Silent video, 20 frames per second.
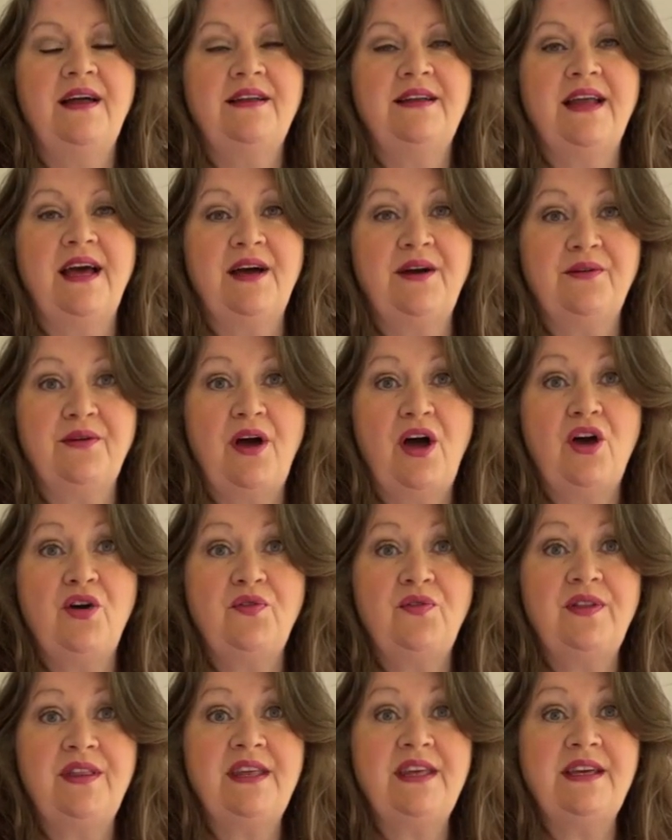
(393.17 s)
Now,
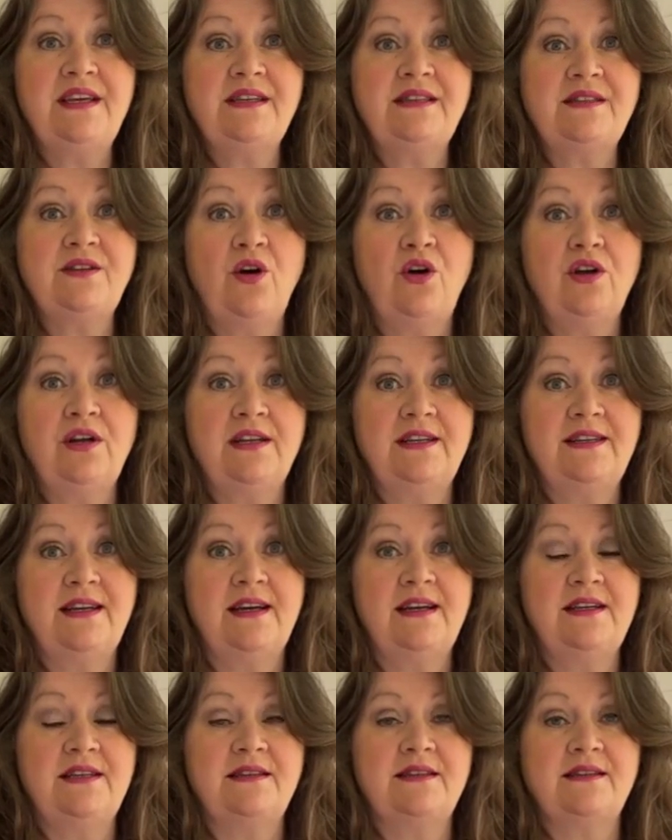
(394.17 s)
over the Easter
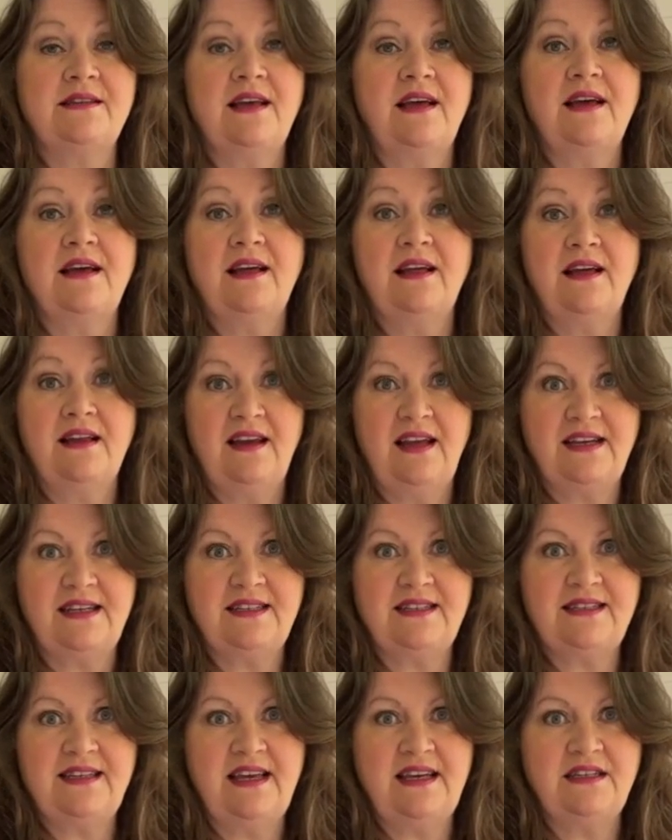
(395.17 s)
holidays, like I
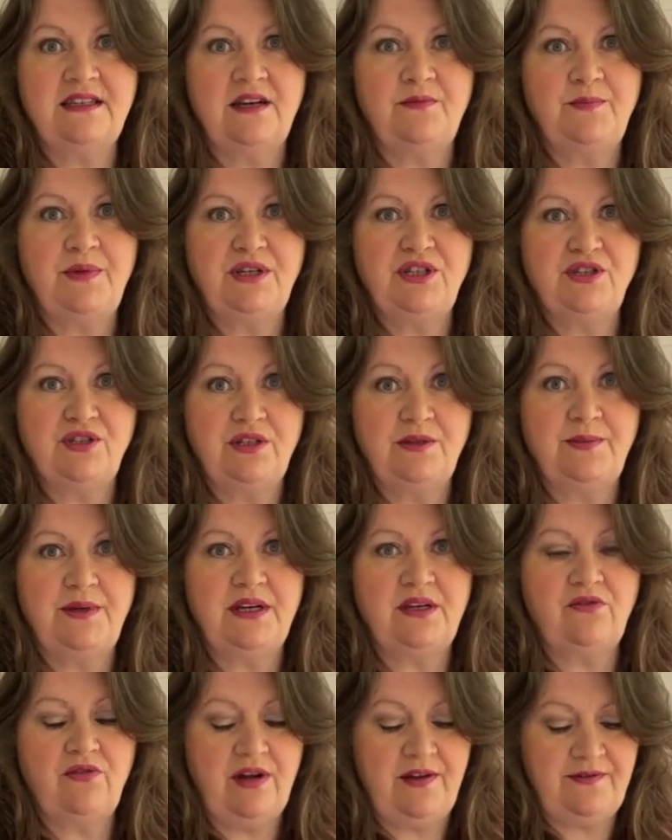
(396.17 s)
said, I've been doing a bit
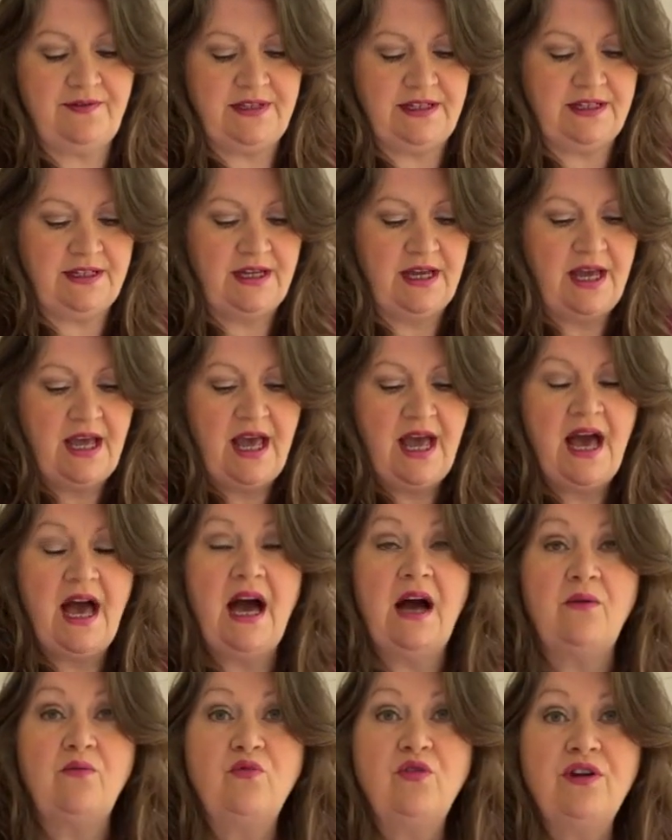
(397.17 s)
of crafting,
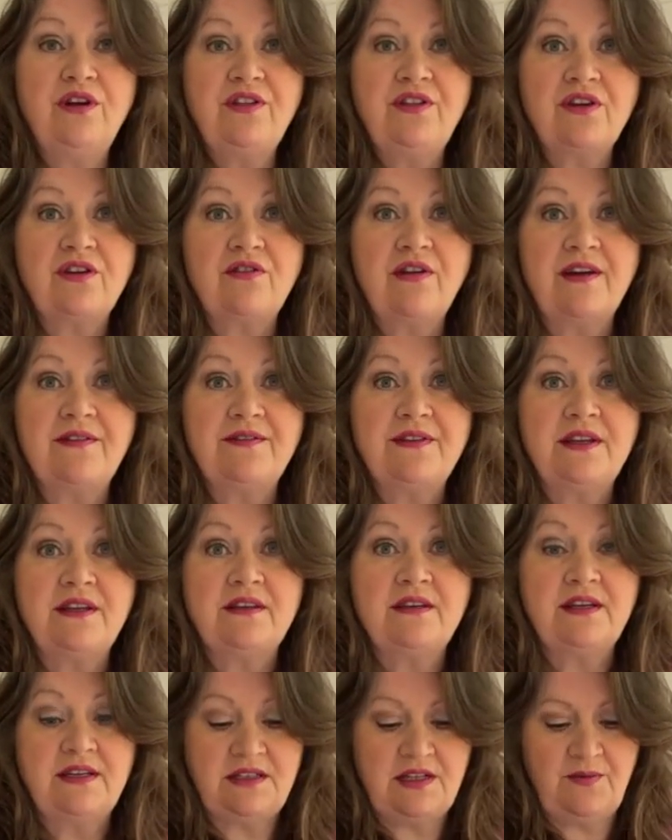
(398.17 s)
and one of the crafting
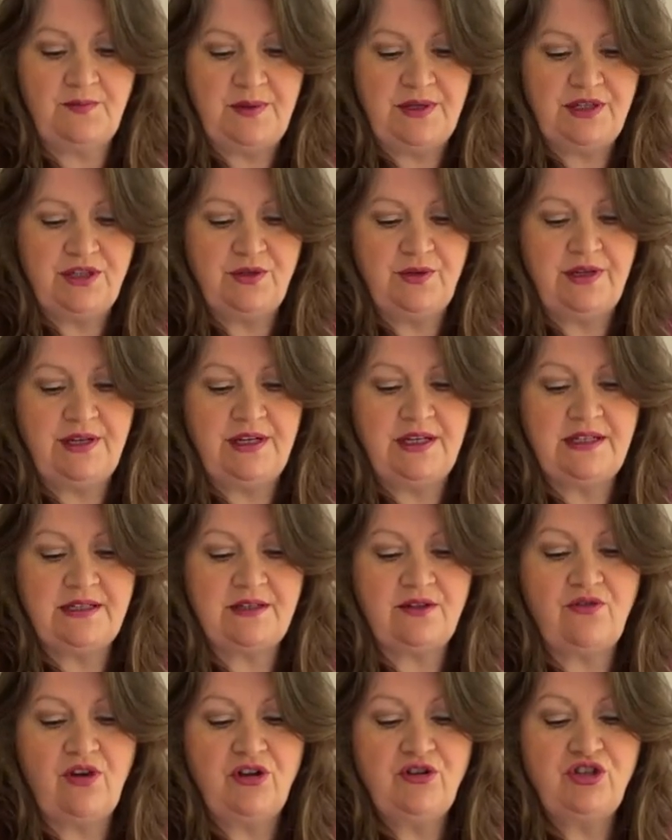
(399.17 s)
things I've been doing is
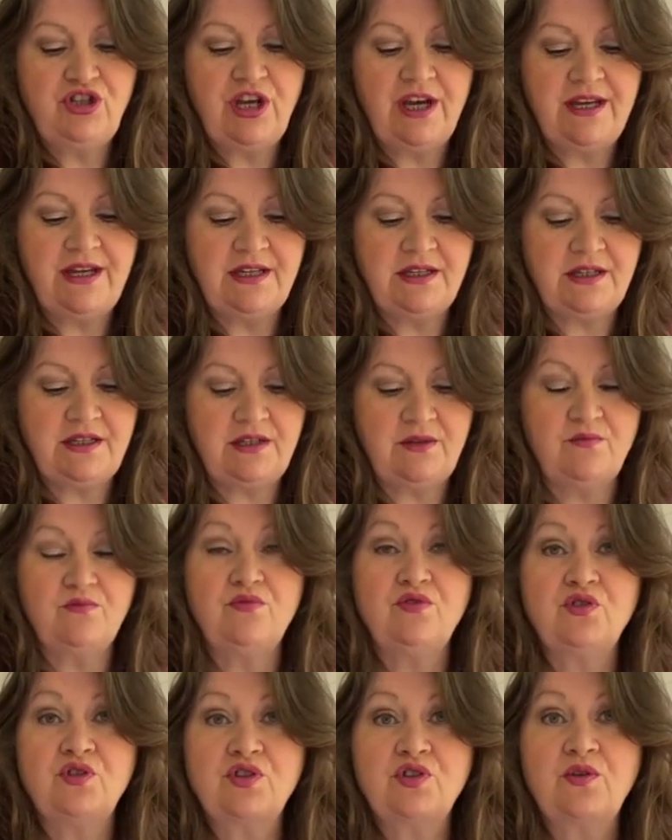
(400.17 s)
crocheting some
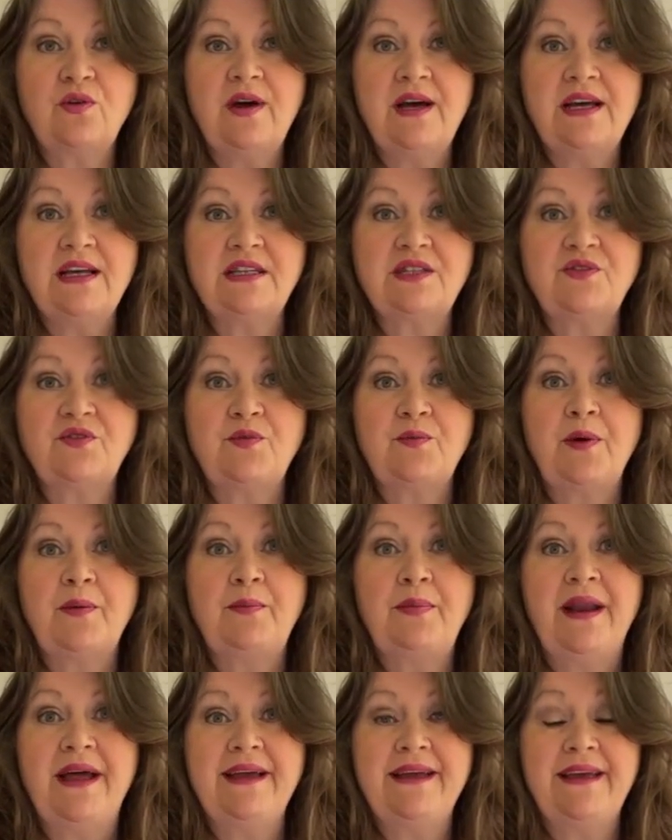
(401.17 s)
more squares for my
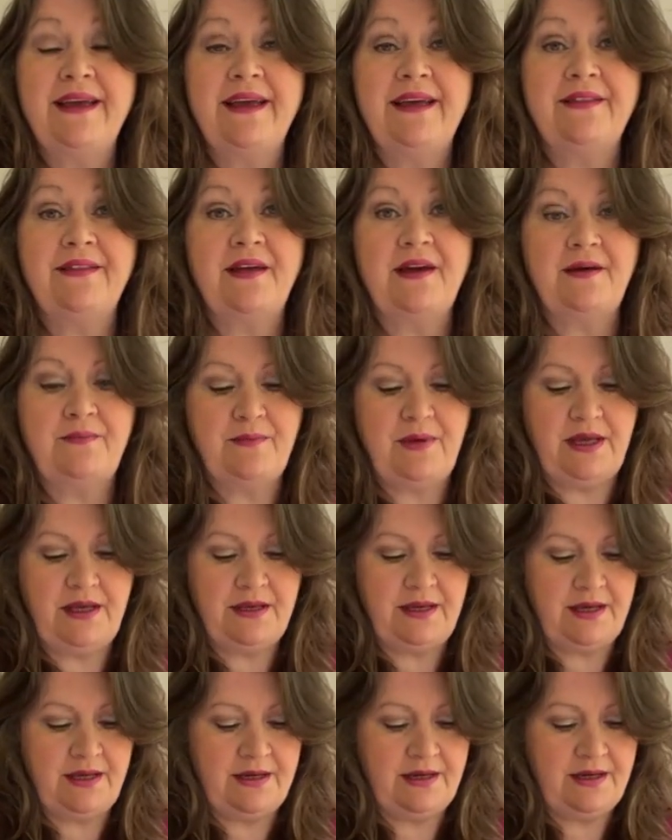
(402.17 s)
blanket that I'm
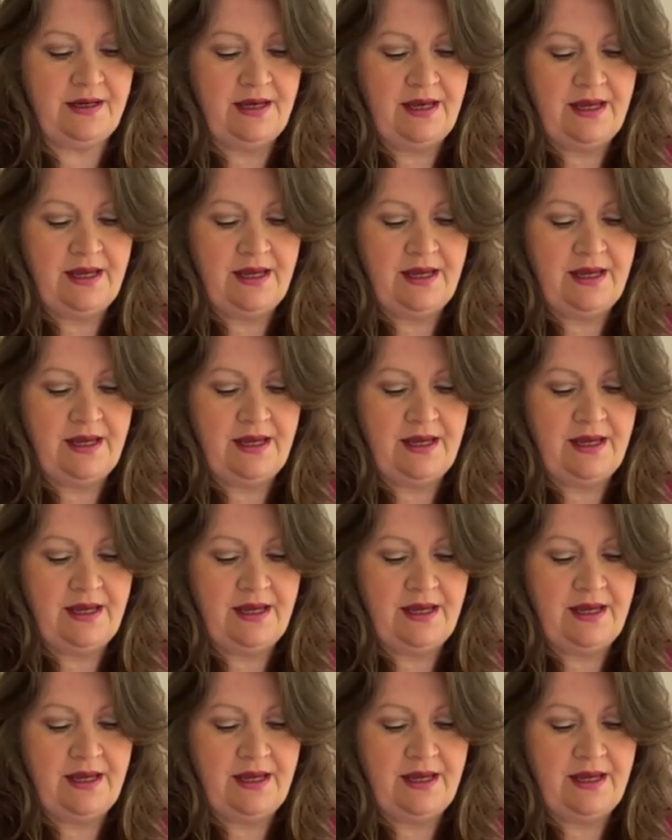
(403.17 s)
making.